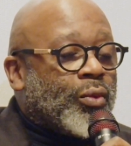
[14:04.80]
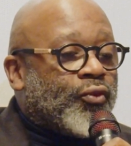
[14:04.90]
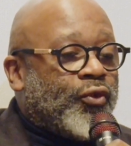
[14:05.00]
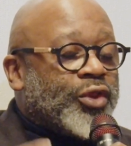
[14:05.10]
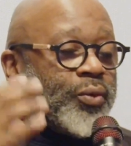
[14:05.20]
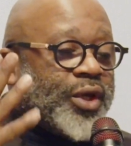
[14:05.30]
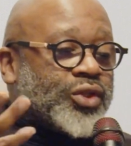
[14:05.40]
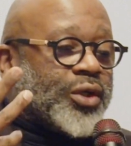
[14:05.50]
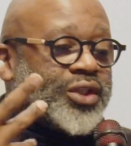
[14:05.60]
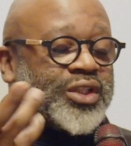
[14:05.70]
for the
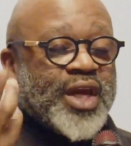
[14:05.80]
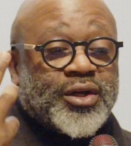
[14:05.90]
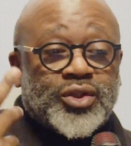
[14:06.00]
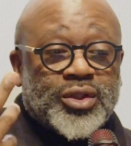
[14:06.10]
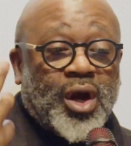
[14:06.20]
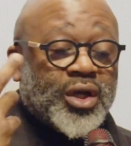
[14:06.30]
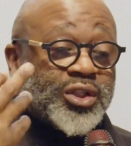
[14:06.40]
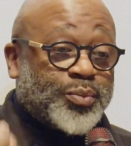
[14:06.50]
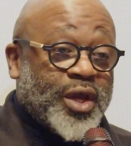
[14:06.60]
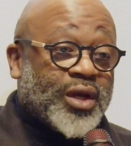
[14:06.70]
resources that are
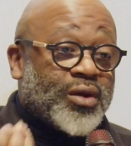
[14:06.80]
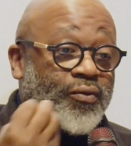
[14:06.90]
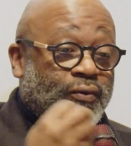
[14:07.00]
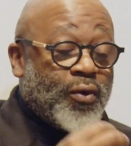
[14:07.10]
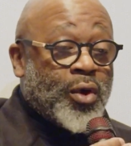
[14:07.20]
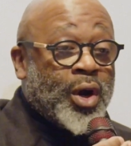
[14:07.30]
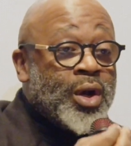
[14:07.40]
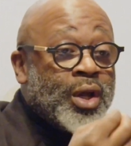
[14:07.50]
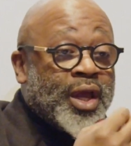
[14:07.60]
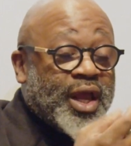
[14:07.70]
spent for
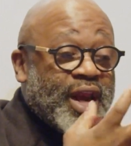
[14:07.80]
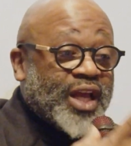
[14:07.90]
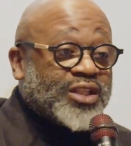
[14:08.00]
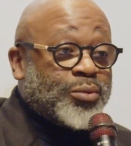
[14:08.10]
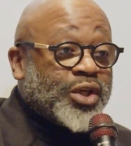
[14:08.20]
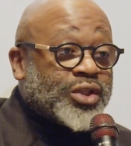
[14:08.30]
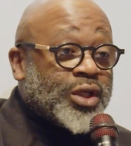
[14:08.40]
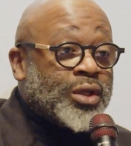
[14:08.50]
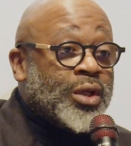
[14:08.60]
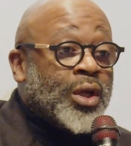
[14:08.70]
an
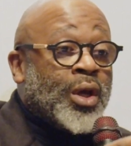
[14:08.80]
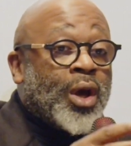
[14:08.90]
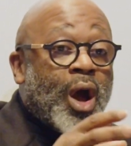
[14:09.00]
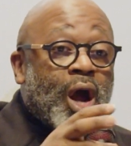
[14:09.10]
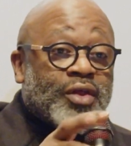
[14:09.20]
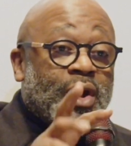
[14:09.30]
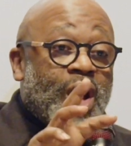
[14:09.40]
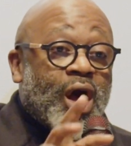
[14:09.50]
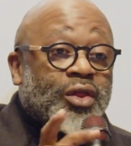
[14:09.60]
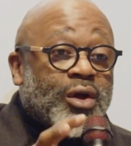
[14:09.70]
exhibition. Are there
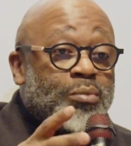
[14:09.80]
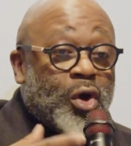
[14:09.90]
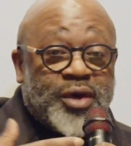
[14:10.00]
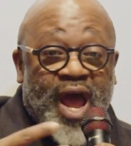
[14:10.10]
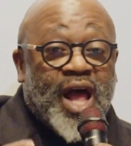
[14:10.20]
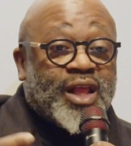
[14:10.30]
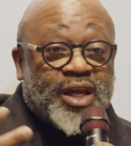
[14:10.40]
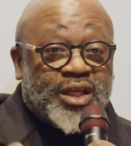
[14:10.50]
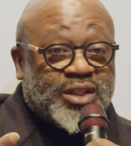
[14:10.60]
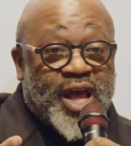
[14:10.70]
other
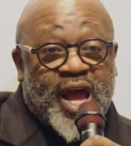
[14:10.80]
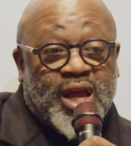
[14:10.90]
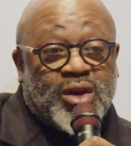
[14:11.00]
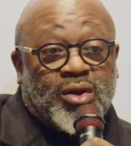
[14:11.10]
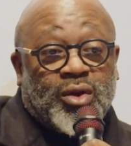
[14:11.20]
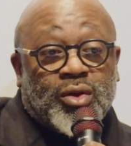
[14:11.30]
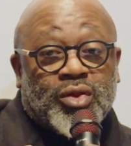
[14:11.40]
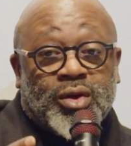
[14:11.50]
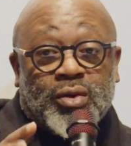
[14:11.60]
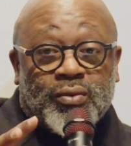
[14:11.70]
modalities
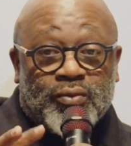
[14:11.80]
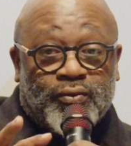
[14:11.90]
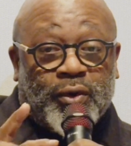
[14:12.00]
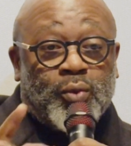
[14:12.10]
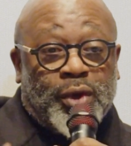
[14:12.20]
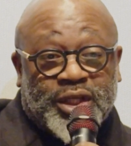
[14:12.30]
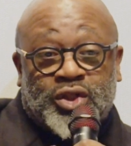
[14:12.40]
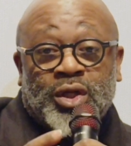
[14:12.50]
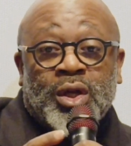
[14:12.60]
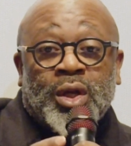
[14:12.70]
for which